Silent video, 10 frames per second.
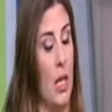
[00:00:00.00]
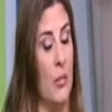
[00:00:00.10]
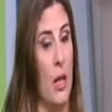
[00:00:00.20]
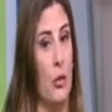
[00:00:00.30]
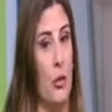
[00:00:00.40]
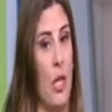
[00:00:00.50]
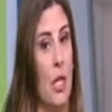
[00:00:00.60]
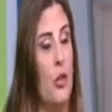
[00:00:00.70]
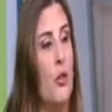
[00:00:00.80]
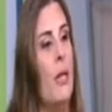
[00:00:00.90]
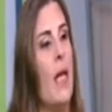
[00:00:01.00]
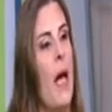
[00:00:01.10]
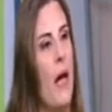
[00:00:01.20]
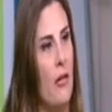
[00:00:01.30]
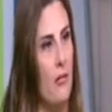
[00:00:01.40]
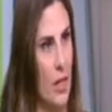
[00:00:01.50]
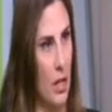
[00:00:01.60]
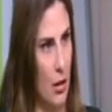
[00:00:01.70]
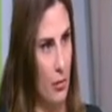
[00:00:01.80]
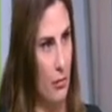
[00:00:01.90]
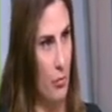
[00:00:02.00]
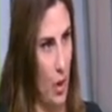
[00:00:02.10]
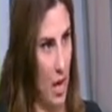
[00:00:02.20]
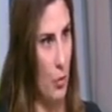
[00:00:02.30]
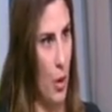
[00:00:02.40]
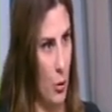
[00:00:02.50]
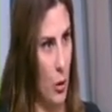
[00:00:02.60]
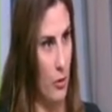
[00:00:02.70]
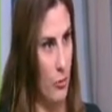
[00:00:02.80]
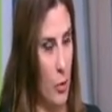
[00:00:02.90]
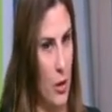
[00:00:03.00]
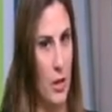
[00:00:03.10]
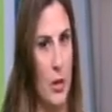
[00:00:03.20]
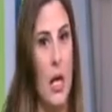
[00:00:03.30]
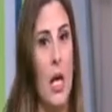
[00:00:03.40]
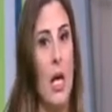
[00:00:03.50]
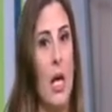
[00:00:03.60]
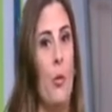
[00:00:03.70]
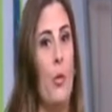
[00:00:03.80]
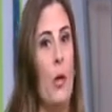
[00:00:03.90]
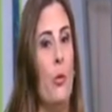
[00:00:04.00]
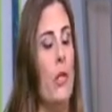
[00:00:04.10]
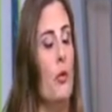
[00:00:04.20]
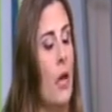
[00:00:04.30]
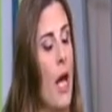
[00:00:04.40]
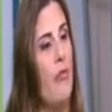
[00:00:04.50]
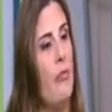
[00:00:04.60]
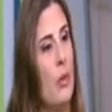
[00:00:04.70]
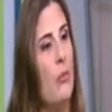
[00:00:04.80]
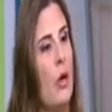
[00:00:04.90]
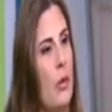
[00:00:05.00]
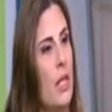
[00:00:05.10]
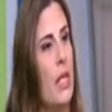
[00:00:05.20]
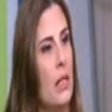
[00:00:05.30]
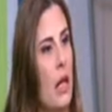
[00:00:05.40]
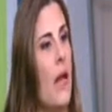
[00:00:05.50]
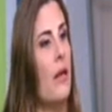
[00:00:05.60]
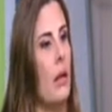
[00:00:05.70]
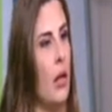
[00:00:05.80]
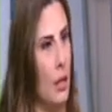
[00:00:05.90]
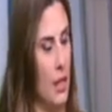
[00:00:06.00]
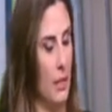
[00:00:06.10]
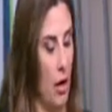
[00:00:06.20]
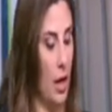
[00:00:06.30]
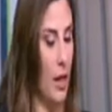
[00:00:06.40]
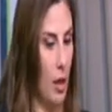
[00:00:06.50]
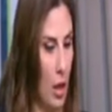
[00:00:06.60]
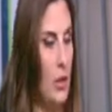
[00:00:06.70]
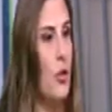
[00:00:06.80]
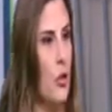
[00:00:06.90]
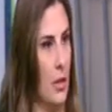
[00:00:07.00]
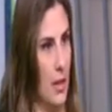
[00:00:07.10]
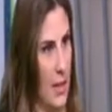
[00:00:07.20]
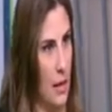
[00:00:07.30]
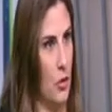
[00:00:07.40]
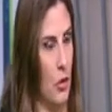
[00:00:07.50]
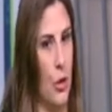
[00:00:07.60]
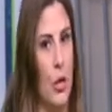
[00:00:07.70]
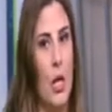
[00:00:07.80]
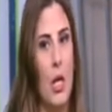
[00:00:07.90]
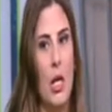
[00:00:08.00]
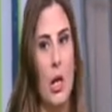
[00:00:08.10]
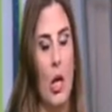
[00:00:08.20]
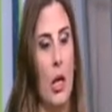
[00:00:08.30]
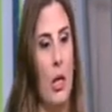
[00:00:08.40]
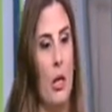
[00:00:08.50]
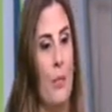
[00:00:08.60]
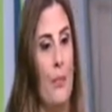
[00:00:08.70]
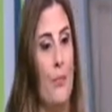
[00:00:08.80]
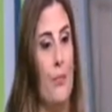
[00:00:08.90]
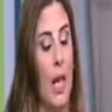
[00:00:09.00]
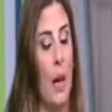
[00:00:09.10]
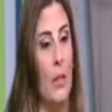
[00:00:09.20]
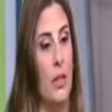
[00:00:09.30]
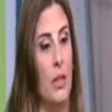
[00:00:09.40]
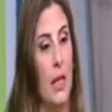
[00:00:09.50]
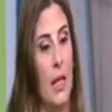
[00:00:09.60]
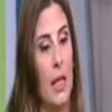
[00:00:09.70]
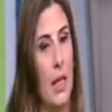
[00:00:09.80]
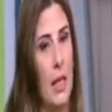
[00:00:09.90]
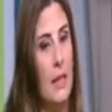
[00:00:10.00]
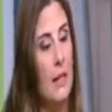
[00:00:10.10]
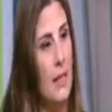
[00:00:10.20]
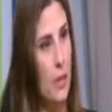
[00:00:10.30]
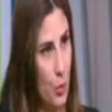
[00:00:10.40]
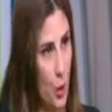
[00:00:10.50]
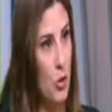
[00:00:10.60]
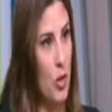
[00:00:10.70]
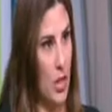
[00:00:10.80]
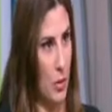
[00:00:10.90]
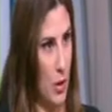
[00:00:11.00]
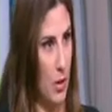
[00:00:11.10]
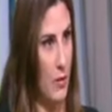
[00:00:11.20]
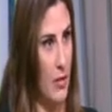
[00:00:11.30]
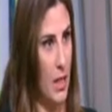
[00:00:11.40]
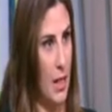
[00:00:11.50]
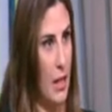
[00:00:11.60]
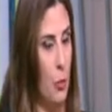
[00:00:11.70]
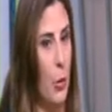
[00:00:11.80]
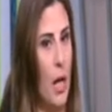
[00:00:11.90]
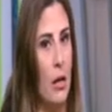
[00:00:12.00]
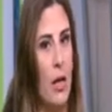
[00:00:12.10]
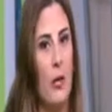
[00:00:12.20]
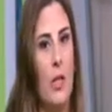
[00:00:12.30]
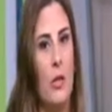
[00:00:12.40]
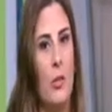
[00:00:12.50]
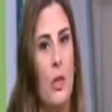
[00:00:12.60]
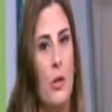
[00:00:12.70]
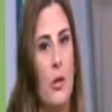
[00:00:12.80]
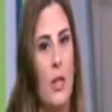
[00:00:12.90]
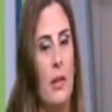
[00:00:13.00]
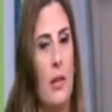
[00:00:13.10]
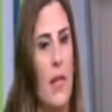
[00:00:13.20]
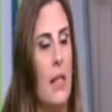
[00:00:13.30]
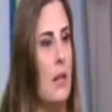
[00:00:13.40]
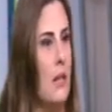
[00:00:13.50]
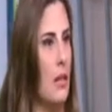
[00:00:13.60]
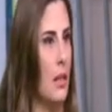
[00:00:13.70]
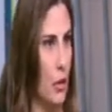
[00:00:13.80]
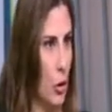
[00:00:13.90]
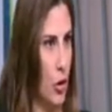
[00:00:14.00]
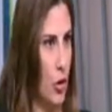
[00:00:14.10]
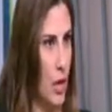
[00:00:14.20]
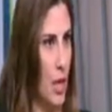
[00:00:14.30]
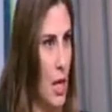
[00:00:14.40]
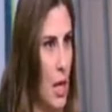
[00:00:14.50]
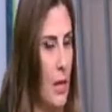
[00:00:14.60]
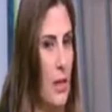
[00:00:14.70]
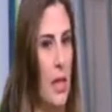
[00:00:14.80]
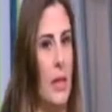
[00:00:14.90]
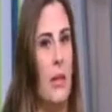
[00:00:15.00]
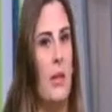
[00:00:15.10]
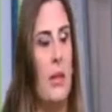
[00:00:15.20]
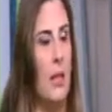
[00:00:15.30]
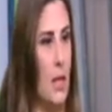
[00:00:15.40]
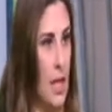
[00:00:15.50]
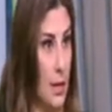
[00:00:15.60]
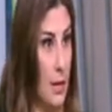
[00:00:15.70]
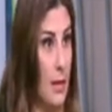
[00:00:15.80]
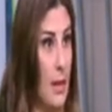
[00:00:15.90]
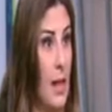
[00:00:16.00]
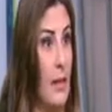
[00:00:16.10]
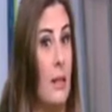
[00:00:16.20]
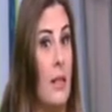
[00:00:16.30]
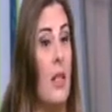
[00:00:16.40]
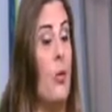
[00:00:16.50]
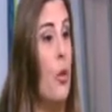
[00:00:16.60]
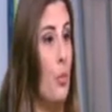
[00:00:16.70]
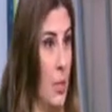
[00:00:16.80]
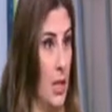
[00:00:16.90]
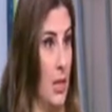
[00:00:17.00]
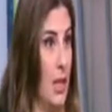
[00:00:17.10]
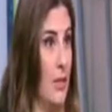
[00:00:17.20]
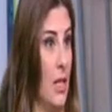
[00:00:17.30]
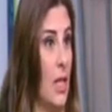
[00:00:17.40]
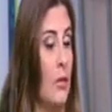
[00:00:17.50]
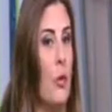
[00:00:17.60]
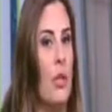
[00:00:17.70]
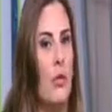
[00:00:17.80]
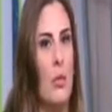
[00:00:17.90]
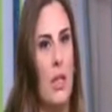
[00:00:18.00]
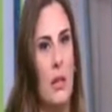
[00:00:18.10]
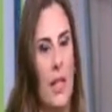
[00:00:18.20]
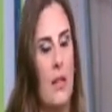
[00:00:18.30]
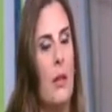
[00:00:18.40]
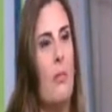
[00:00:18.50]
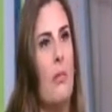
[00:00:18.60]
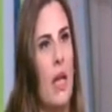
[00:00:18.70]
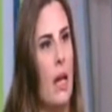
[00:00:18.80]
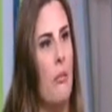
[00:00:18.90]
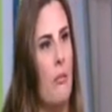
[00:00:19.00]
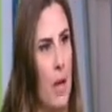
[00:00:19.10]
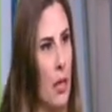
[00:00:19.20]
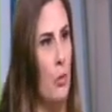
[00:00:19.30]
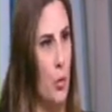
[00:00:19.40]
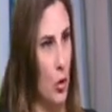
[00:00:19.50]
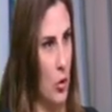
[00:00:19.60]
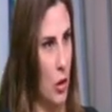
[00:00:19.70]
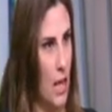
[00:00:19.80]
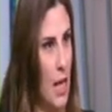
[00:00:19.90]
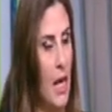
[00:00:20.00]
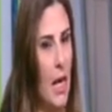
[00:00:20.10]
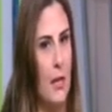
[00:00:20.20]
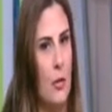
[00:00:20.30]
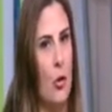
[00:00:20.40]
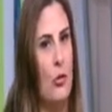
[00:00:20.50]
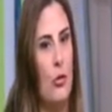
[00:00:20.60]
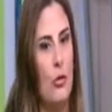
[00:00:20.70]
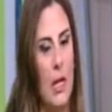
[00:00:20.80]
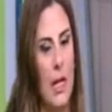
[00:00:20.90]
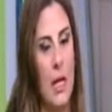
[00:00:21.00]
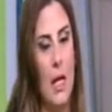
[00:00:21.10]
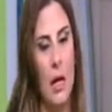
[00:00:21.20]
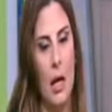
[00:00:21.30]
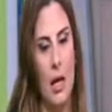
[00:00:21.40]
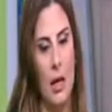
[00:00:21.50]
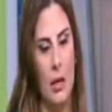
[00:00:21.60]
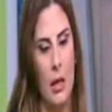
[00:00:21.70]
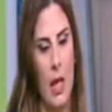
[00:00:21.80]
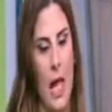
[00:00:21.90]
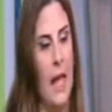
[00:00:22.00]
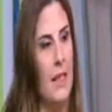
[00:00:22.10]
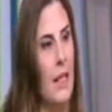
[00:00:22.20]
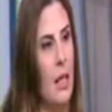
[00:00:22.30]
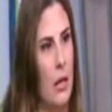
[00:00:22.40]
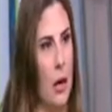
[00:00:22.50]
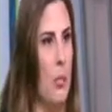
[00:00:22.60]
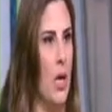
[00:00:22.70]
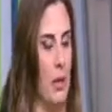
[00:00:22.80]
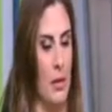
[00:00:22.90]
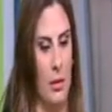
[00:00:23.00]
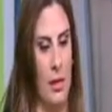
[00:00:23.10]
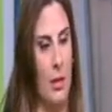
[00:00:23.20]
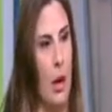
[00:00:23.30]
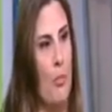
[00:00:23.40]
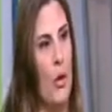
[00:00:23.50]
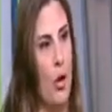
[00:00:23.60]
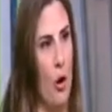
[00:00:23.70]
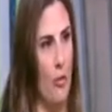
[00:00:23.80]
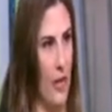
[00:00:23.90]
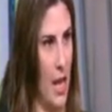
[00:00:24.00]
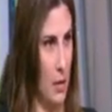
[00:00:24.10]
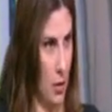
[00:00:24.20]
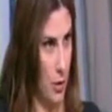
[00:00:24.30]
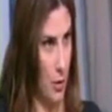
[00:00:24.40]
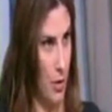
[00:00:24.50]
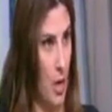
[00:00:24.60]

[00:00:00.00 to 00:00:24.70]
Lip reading: about, do we have enough manpower for this? We do have manpower in the agricultural sector, but in this project specifically, we are going to be using the latest technology, the latest techniques, the latest equipment even. It's going to be, it's a mega project. It's not only adding the number of acres